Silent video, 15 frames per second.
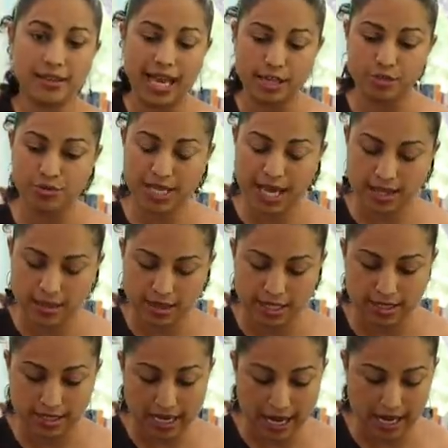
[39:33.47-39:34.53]
that you take
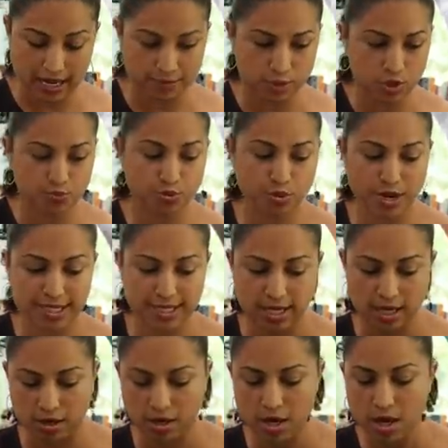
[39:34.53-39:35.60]
the time to press
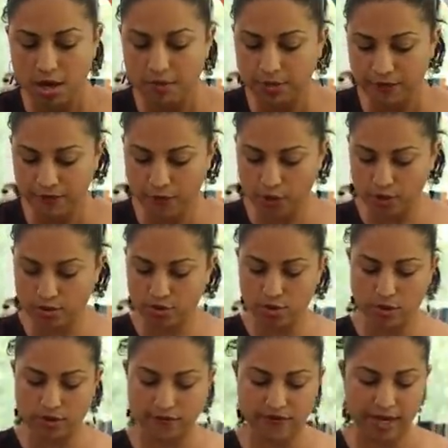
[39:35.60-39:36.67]
here before you
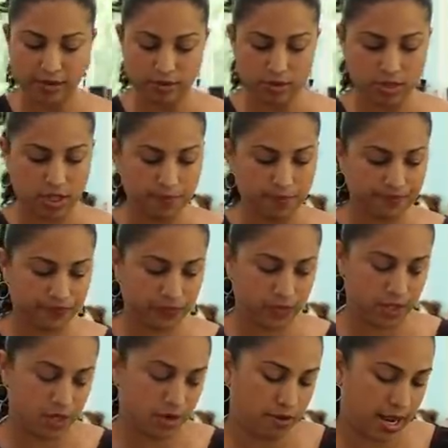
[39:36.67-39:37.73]
sew the final seam
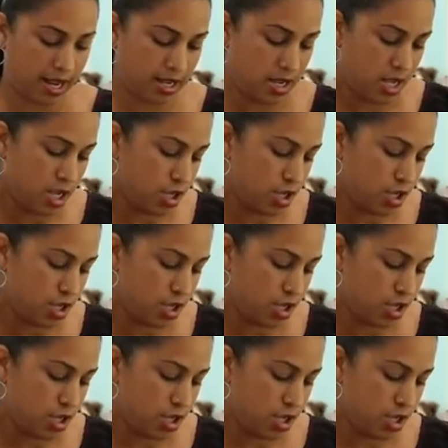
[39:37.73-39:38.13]
all right?